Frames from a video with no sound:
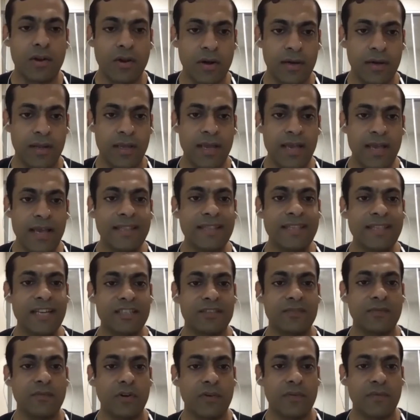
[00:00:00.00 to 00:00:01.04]
not.
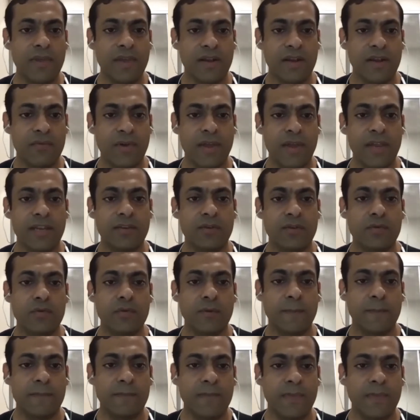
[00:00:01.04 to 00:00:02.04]
That's what we are trying to